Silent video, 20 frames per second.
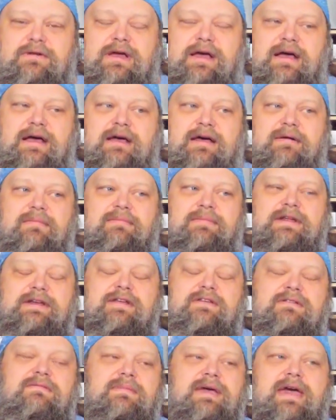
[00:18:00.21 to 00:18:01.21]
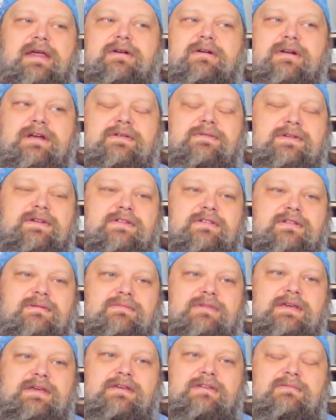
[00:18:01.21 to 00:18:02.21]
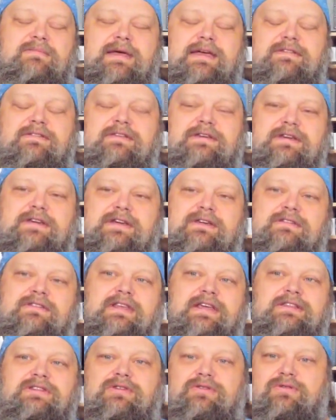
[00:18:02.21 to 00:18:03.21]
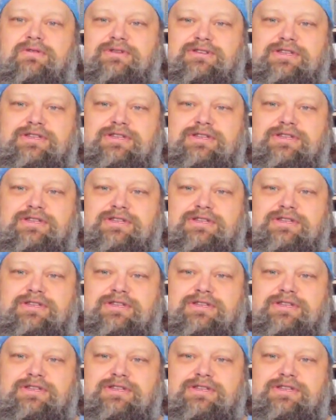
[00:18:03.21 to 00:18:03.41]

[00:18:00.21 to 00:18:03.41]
It doesn't matter if it's something as basic as like the old